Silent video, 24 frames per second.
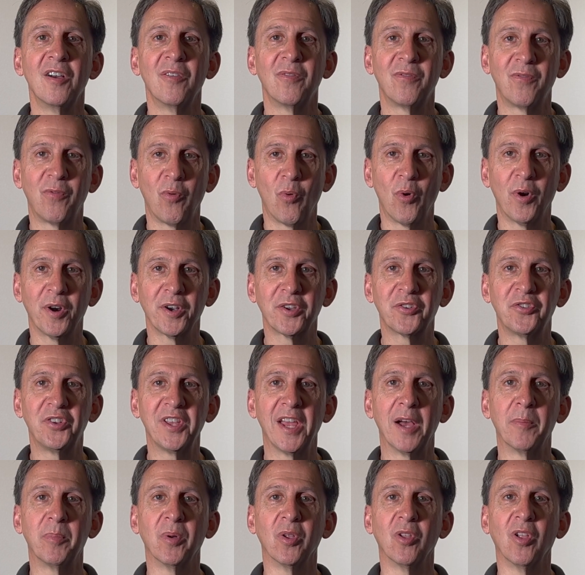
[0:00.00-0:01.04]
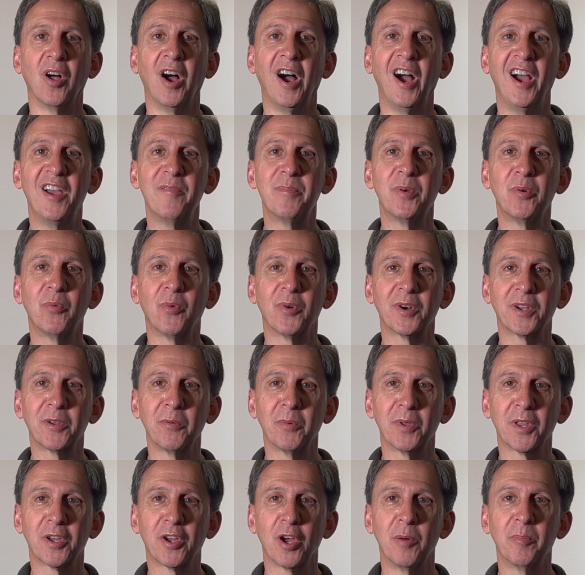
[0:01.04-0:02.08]
For example, I've been working
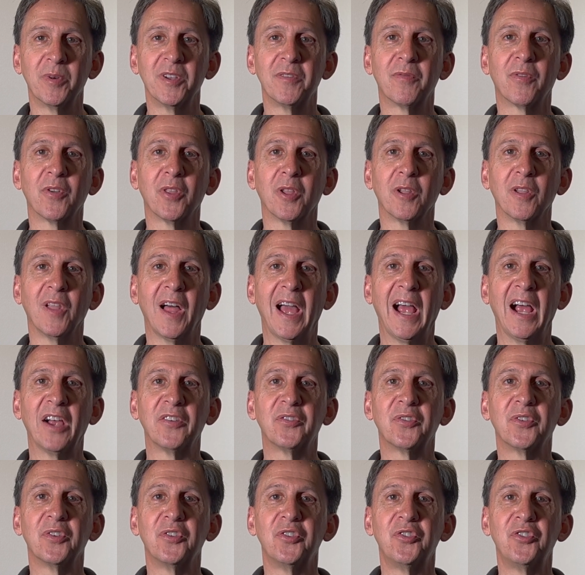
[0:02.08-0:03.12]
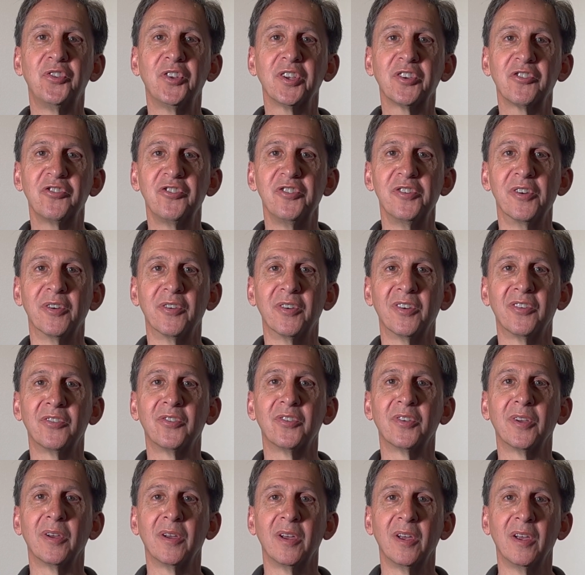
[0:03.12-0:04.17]
with a company for the last 6 years.